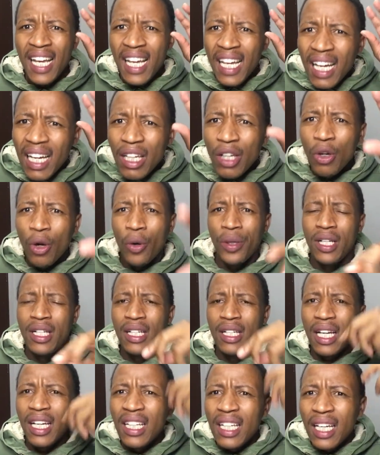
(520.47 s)
in
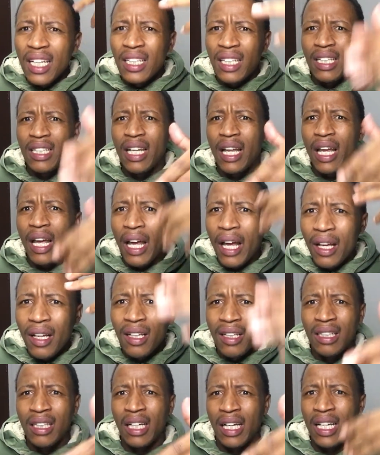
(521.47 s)

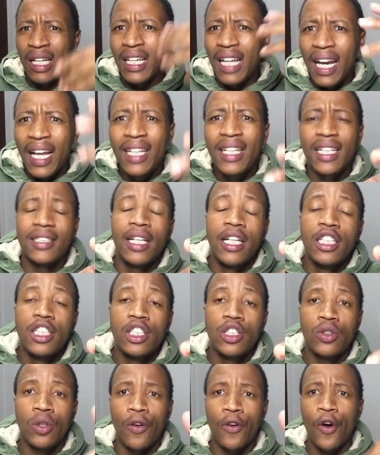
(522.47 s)
the later
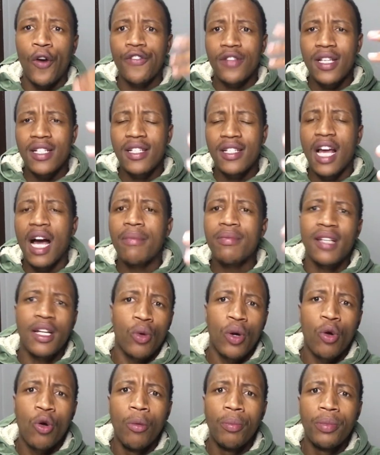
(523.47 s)
stages of these cups that we're
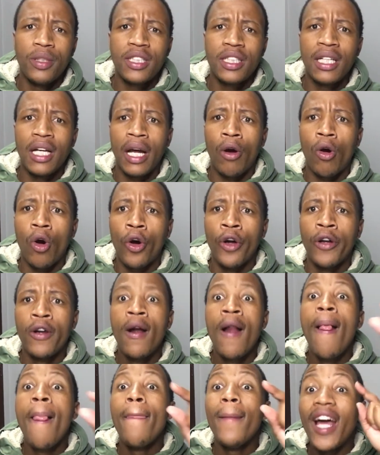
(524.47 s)
competing on.
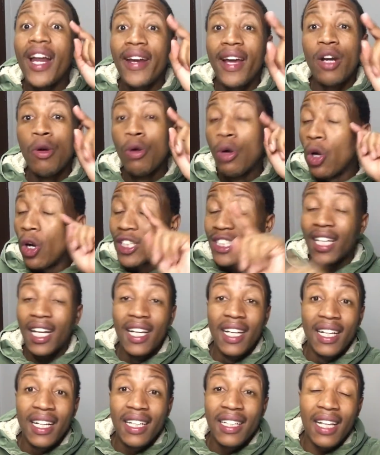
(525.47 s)
And then we lost the
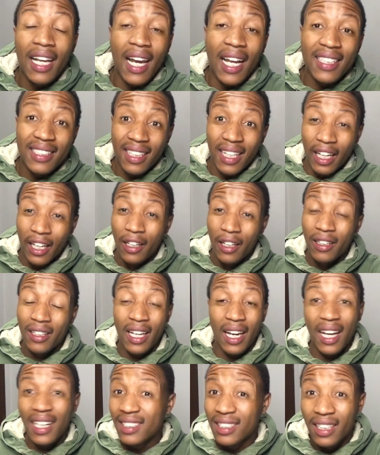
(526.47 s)
league in the last
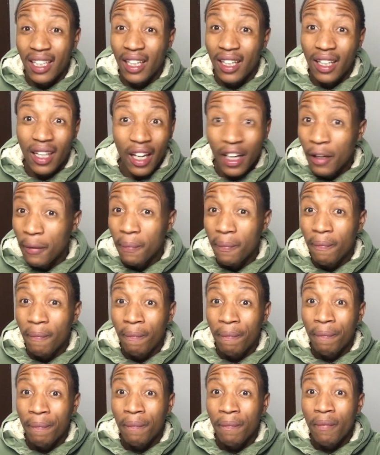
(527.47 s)
game.
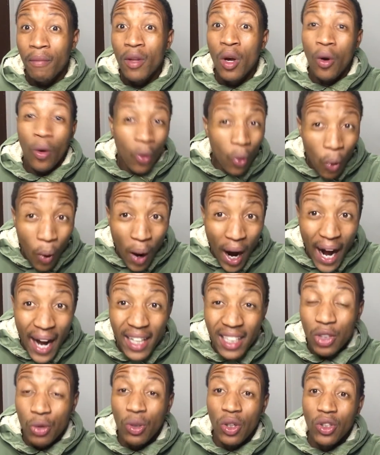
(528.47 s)
Why
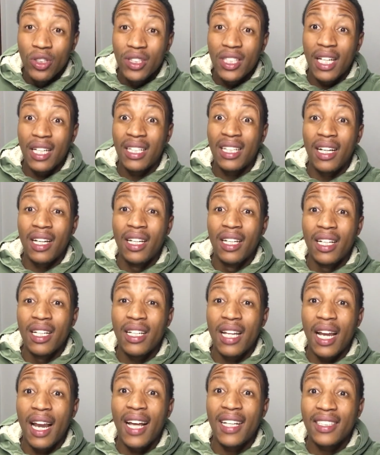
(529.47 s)
did we lose the league in
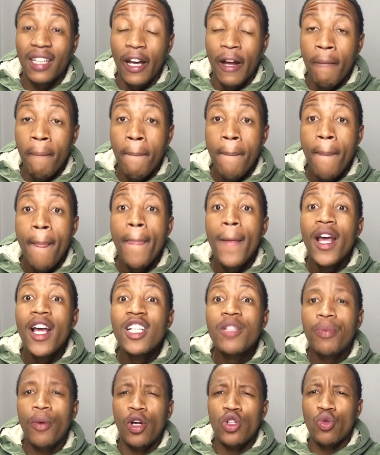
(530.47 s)
the last game? It's
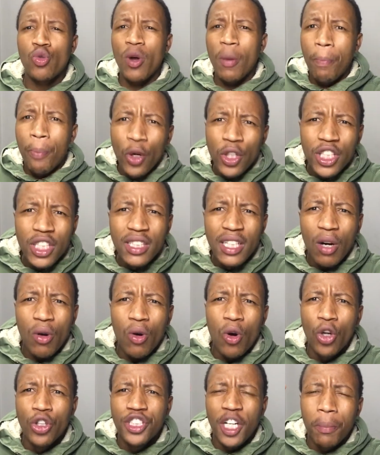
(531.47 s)
because we're pushing the
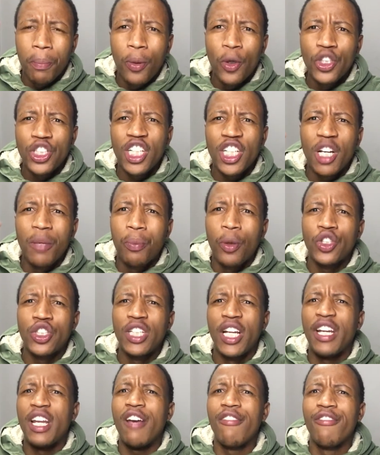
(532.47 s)
coach and pushing
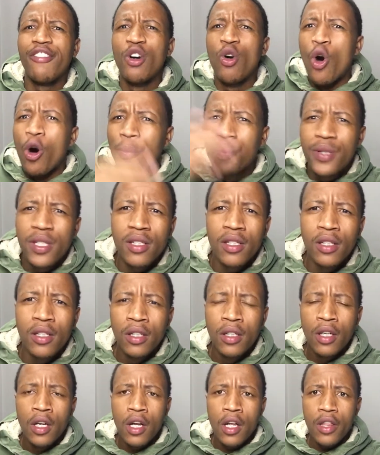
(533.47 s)
and having hopes
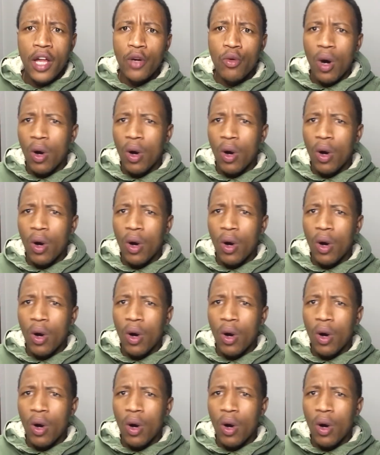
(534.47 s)
that we're